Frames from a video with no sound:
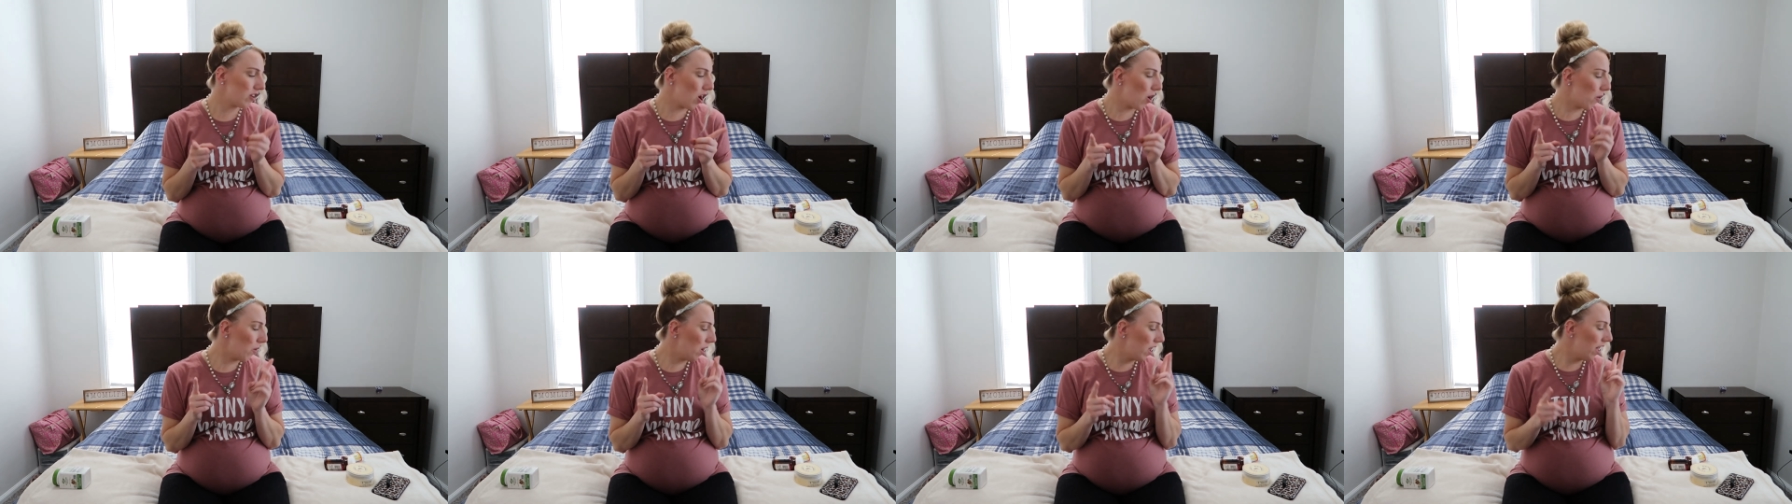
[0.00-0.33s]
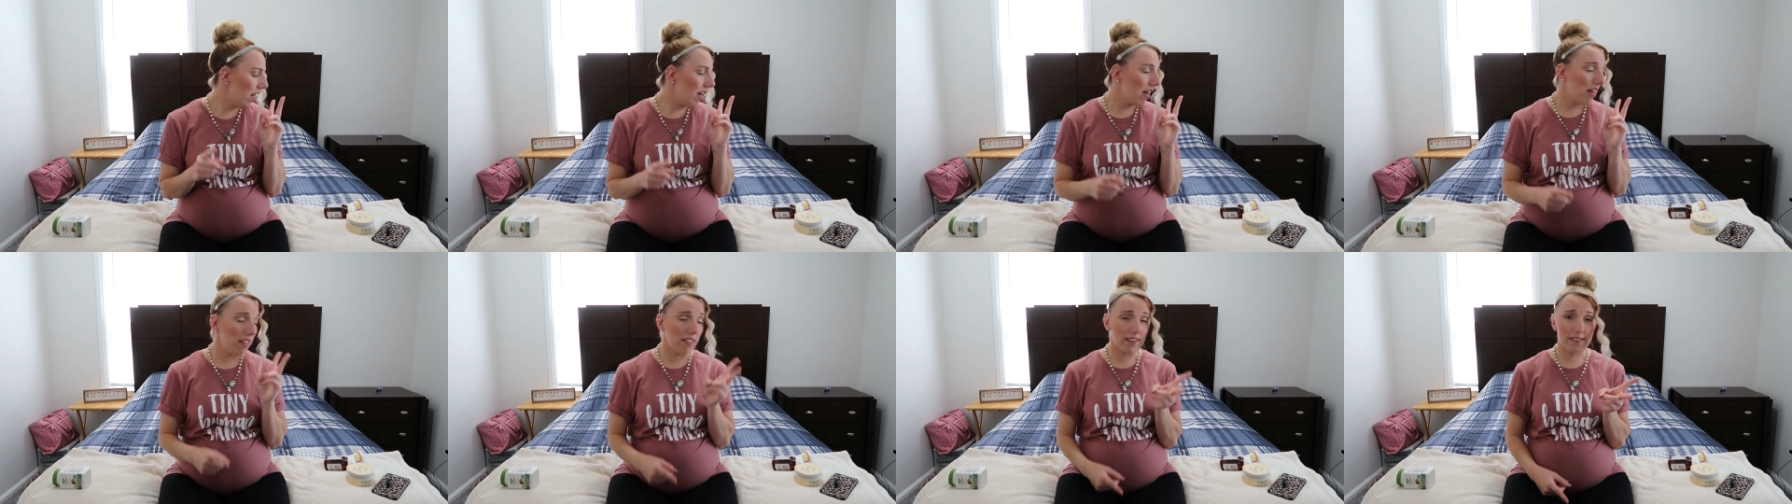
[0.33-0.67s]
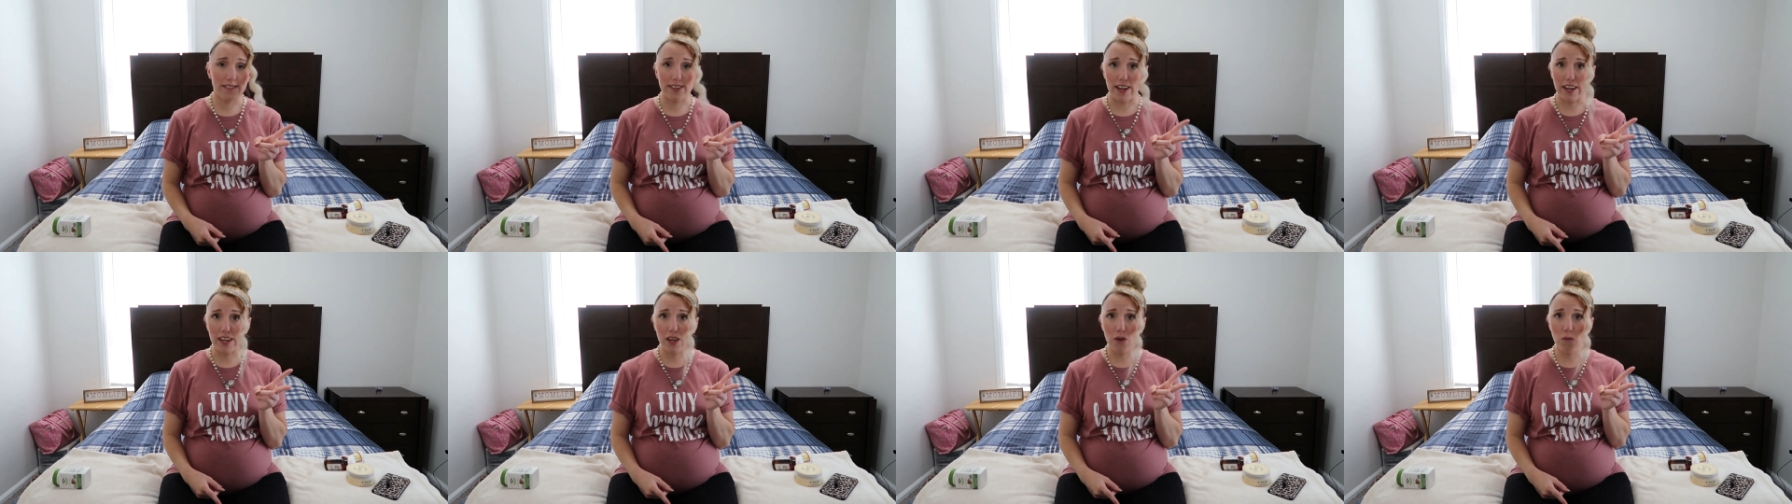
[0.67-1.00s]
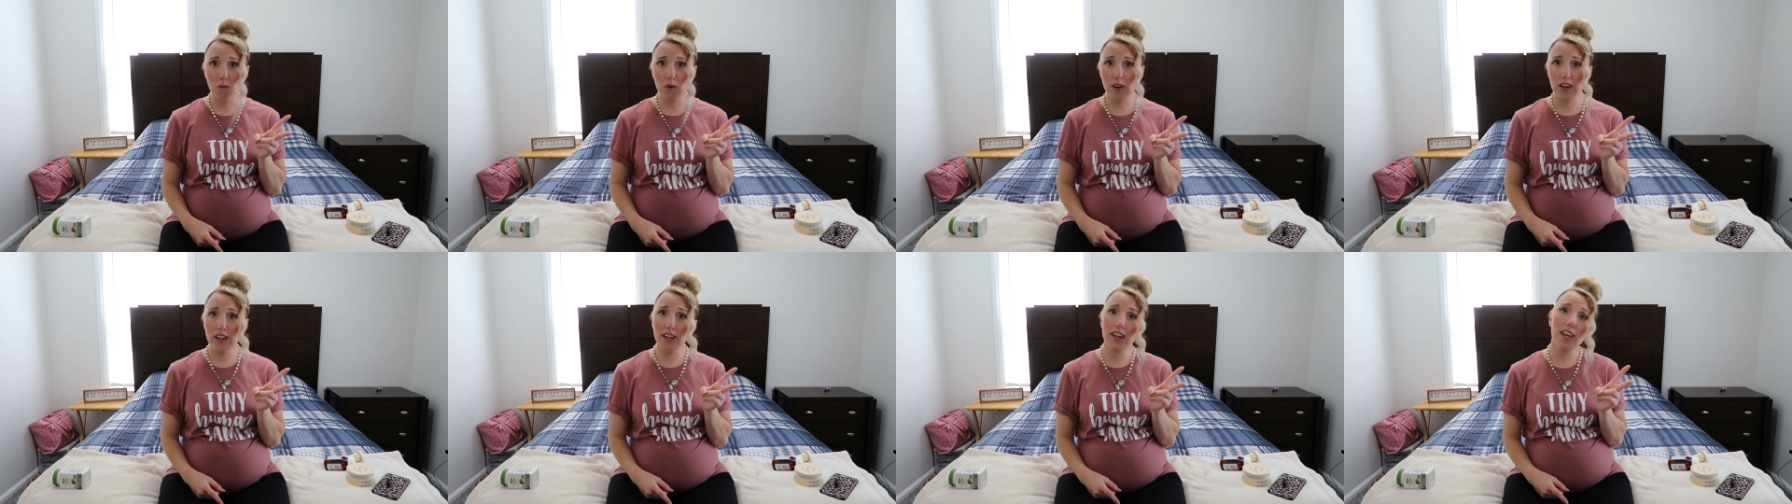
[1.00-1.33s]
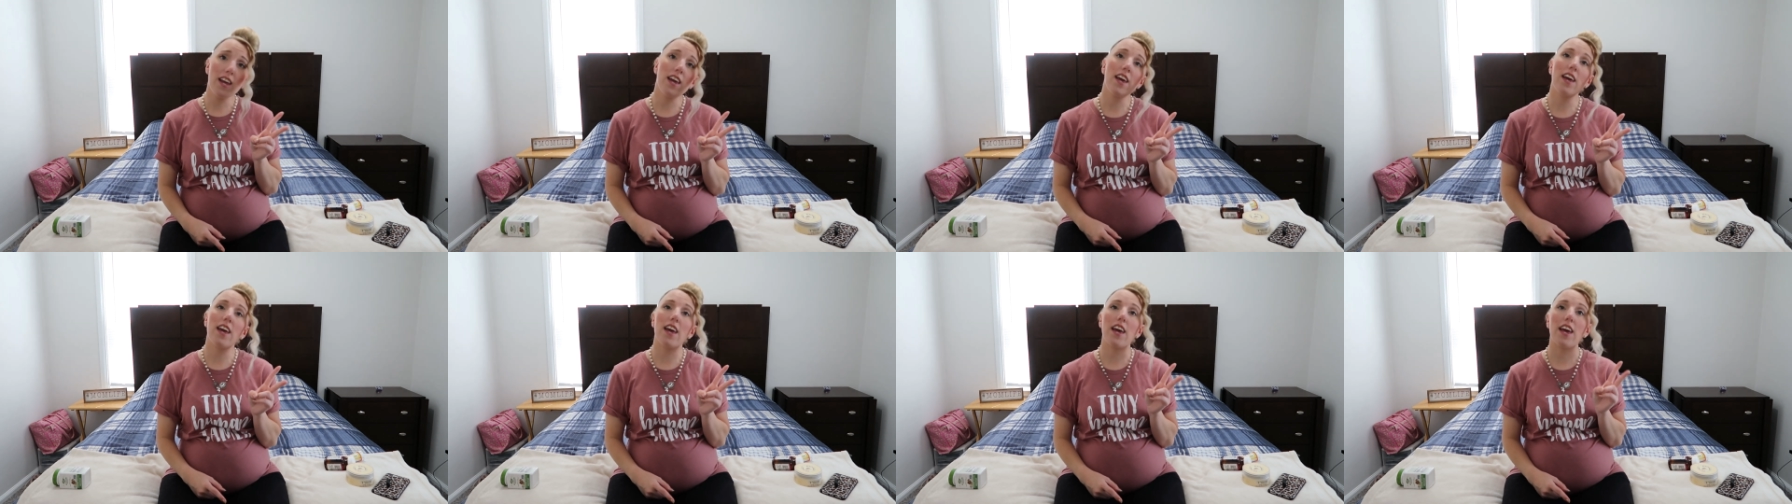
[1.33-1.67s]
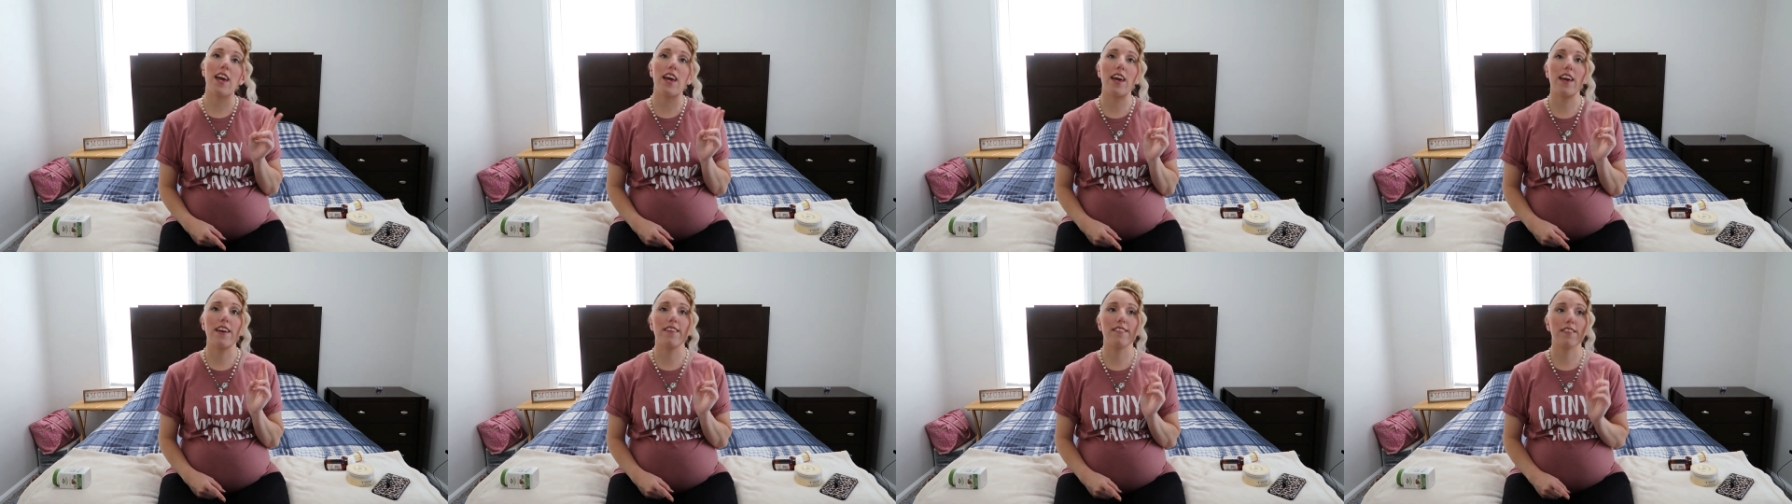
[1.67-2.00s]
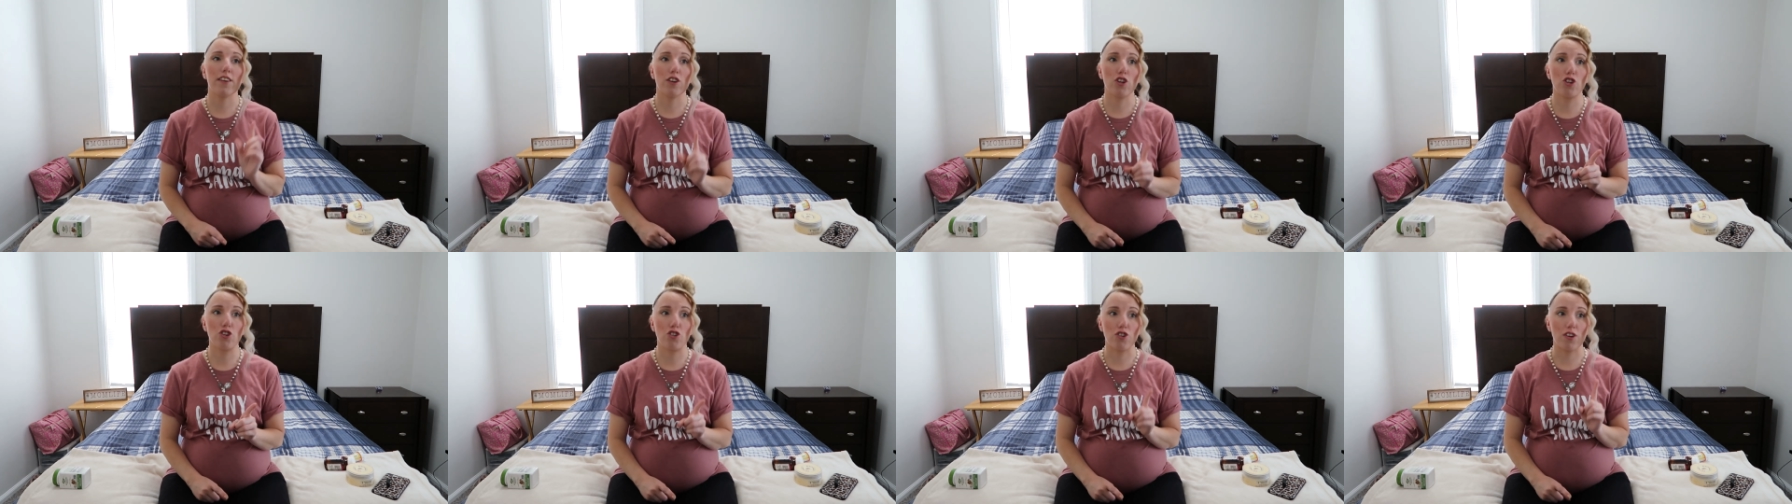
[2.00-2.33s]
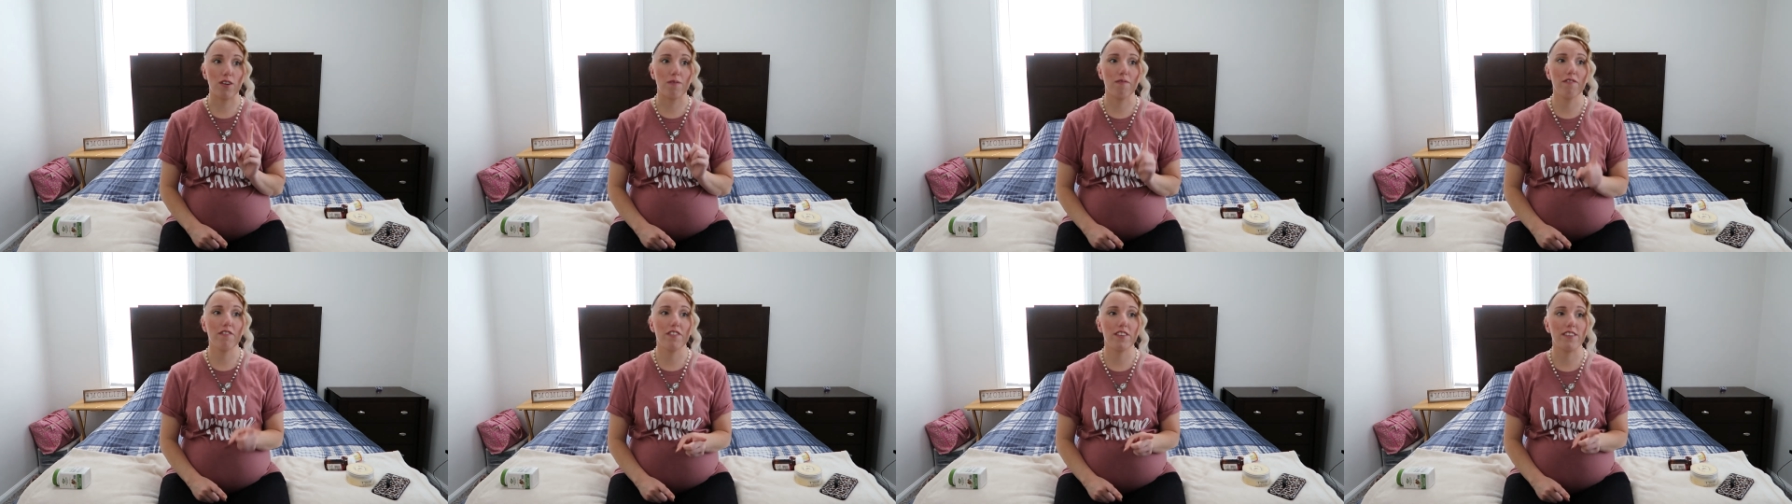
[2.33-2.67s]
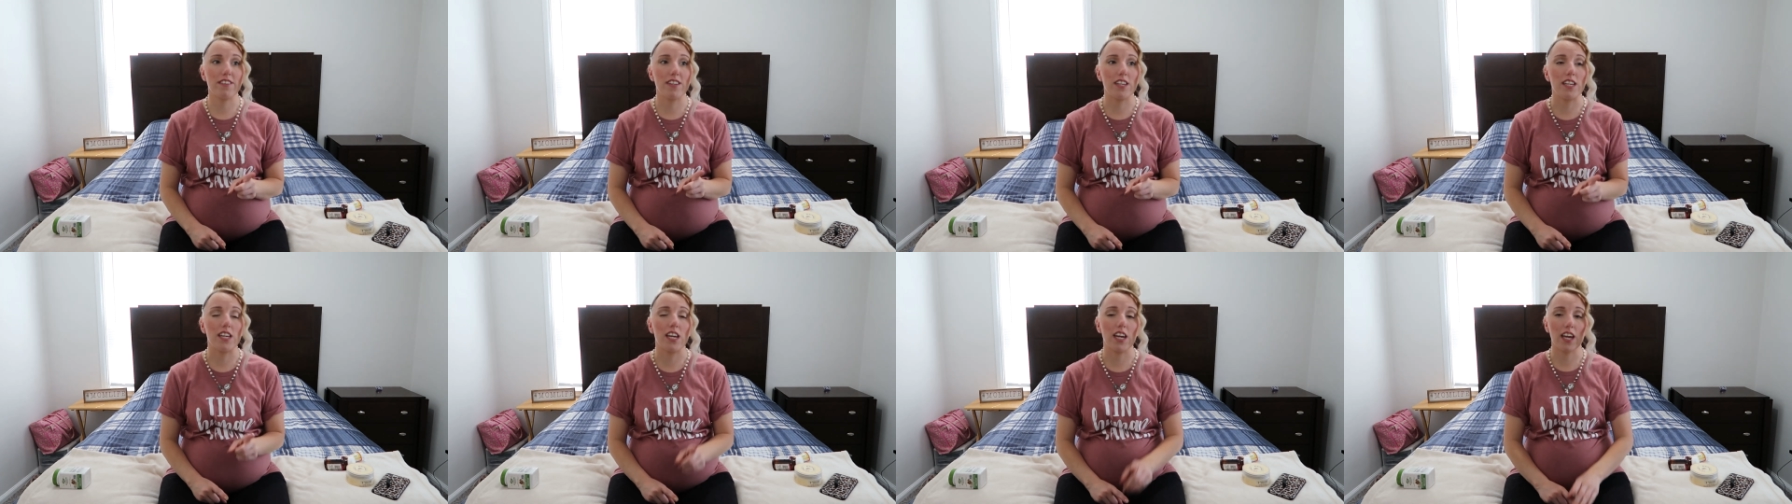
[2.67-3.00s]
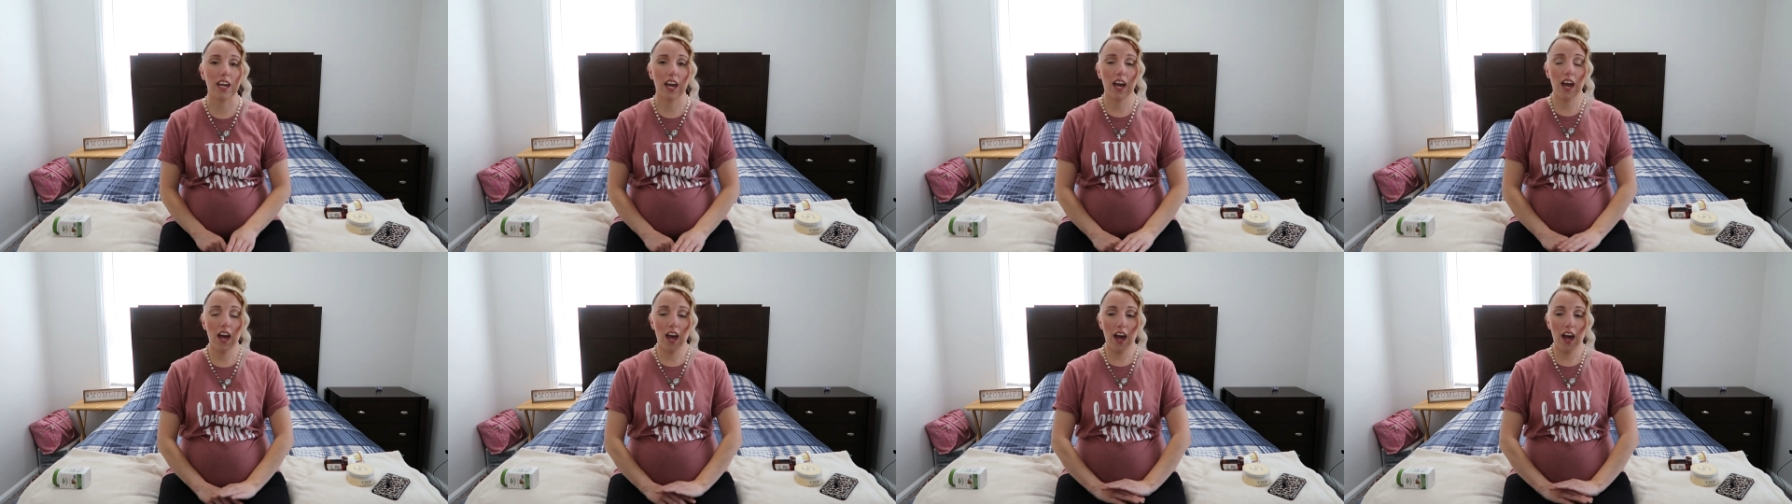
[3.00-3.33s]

So the second one is extreme fatigue.